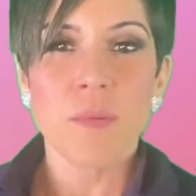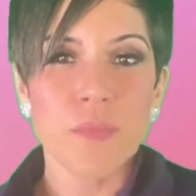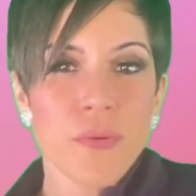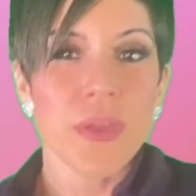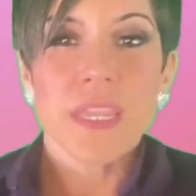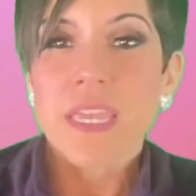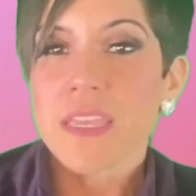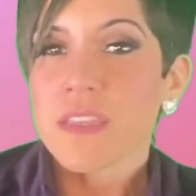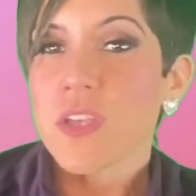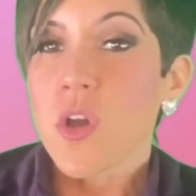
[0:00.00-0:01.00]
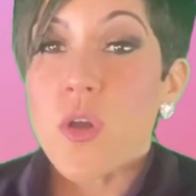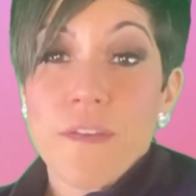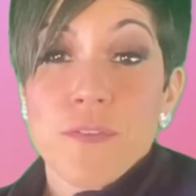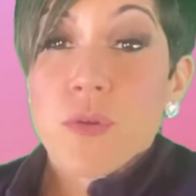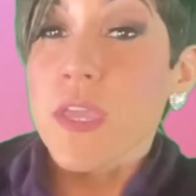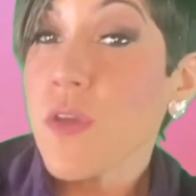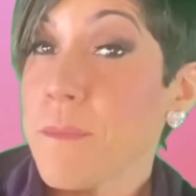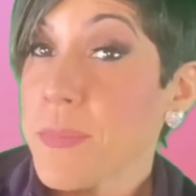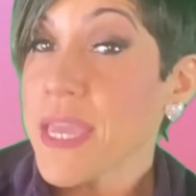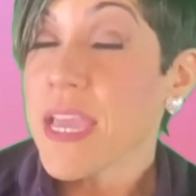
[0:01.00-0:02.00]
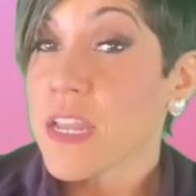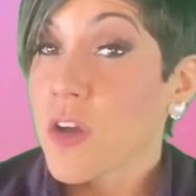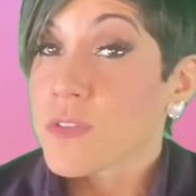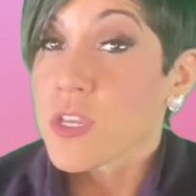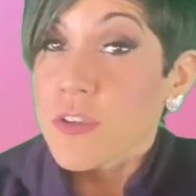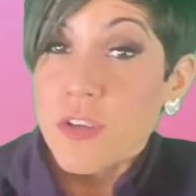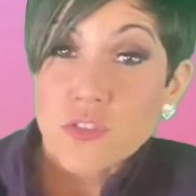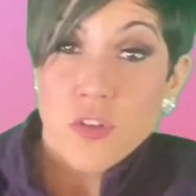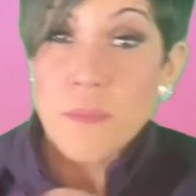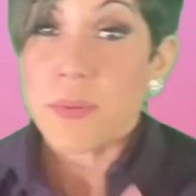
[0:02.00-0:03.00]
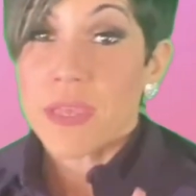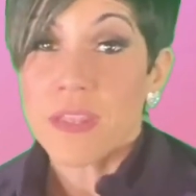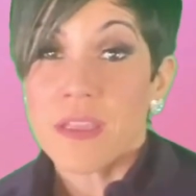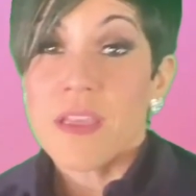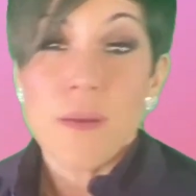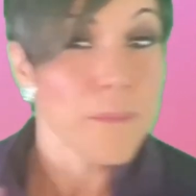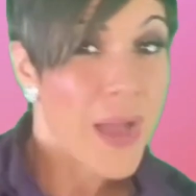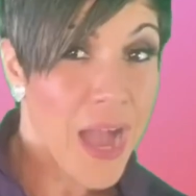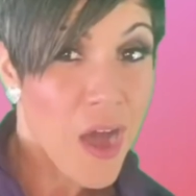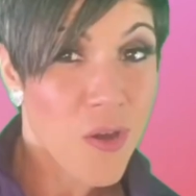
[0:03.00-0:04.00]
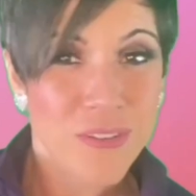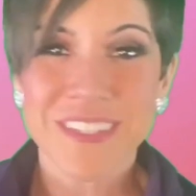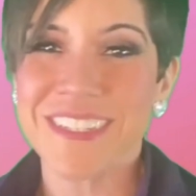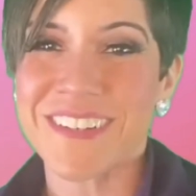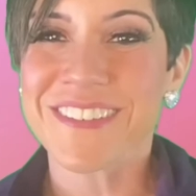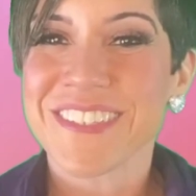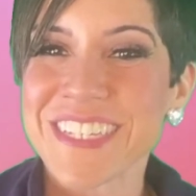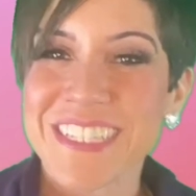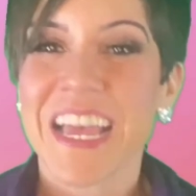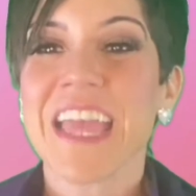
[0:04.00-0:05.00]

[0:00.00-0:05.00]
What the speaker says: Pretty, you know, if you hear a beat and all of you hear a trumpet, pow, you know, you can